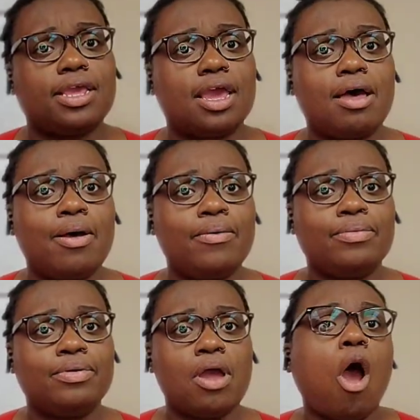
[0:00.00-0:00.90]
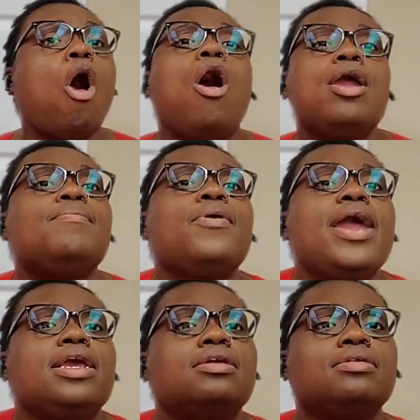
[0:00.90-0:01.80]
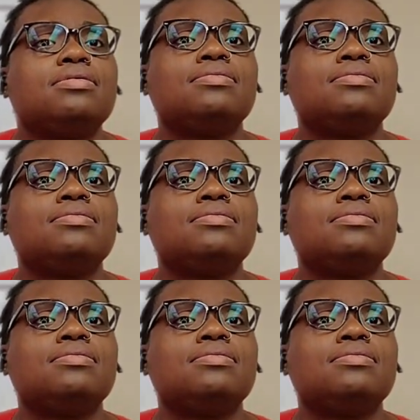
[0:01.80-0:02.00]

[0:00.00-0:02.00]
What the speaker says: y'all. Heartbreak.